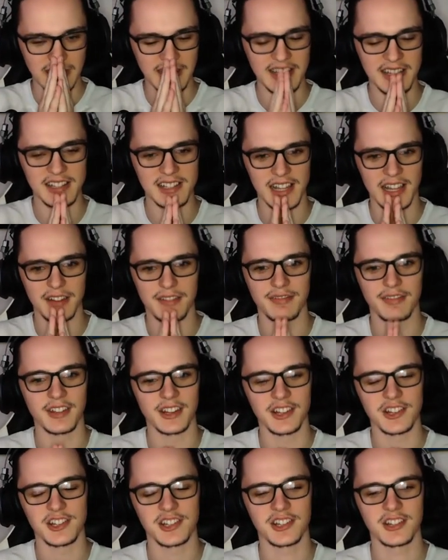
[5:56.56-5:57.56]
Please let it
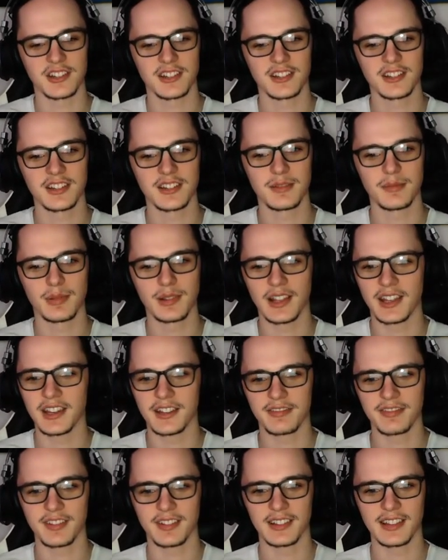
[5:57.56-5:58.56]
finish.
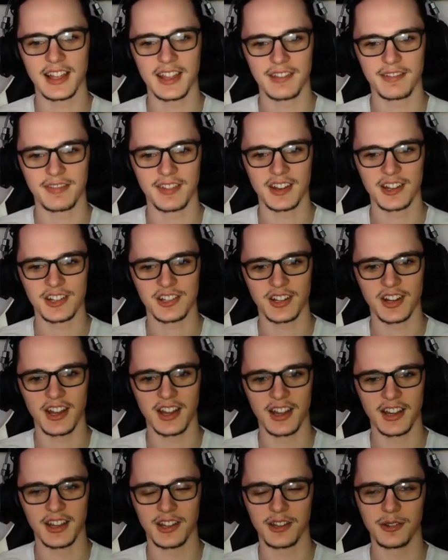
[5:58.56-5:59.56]
Let it, let it finish
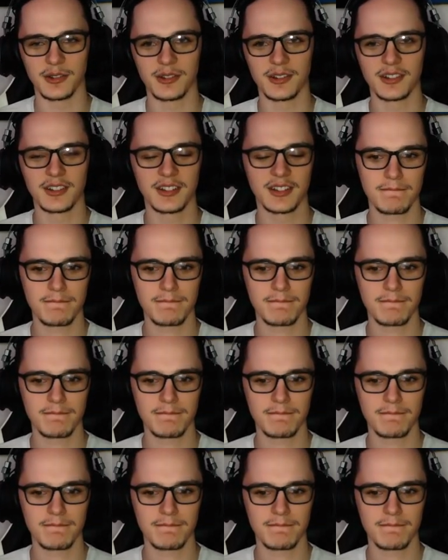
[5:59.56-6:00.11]
on a high note.